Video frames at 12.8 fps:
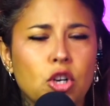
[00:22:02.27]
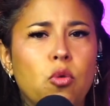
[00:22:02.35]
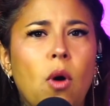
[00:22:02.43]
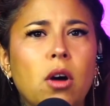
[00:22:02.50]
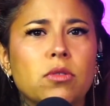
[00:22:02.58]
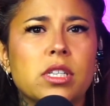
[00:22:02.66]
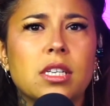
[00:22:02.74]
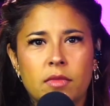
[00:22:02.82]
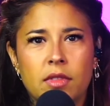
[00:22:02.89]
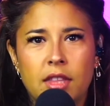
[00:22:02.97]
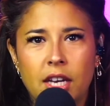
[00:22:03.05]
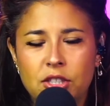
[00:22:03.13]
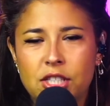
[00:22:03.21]
Quote,
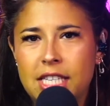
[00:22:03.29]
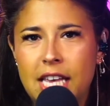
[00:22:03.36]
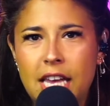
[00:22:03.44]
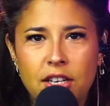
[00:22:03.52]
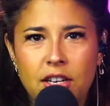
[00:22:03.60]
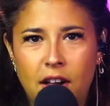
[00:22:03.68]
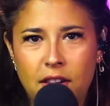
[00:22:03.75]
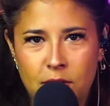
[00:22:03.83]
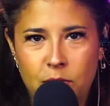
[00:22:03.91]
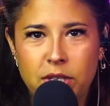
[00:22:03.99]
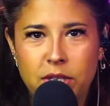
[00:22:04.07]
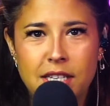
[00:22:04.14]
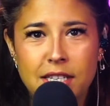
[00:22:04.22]
their skin color
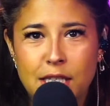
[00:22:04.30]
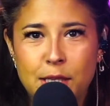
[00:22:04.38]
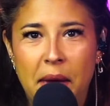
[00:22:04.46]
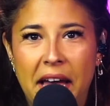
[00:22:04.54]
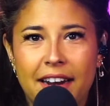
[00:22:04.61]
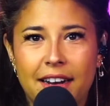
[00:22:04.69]
was Hispanic